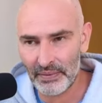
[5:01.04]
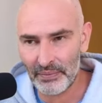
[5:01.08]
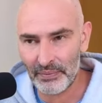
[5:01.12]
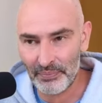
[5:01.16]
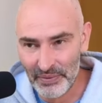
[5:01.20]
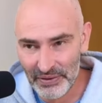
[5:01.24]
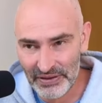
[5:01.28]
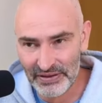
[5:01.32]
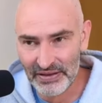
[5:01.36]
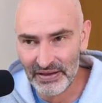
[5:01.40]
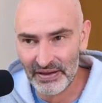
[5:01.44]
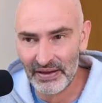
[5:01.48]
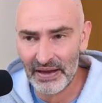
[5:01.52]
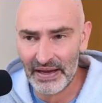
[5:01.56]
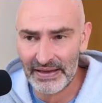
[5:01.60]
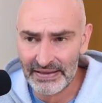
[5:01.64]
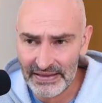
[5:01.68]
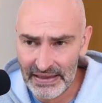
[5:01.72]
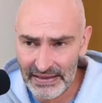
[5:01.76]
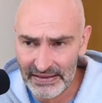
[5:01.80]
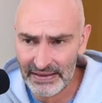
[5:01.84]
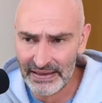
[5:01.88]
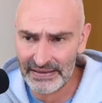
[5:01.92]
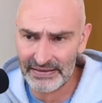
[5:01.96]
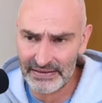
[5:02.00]
But still, I
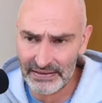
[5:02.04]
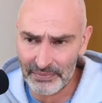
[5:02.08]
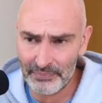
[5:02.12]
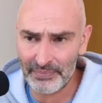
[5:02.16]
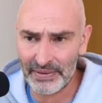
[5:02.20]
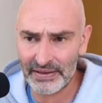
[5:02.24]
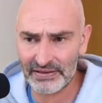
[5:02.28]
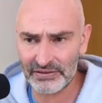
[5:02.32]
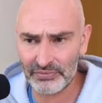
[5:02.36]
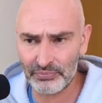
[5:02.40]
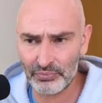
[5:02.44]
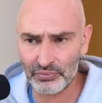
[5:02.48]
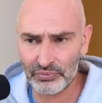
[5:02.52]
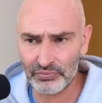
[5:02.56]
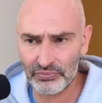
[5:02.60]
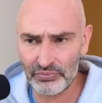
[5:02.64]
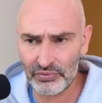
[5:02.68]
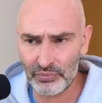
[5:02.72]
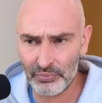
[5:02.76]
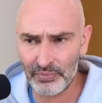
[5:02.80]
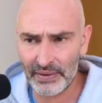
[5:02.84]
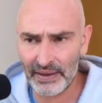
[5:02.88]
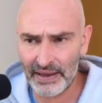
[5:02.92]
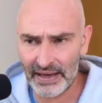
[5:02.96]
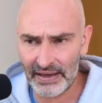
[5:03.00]
think that's the best move for
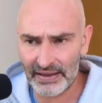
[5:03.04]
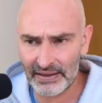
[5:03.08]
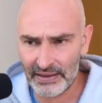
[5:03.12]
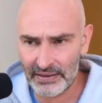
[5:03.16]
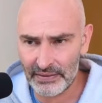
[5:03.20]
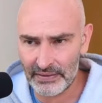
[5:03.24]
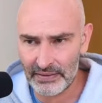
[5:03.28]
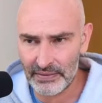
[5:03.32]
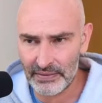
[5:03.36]
black.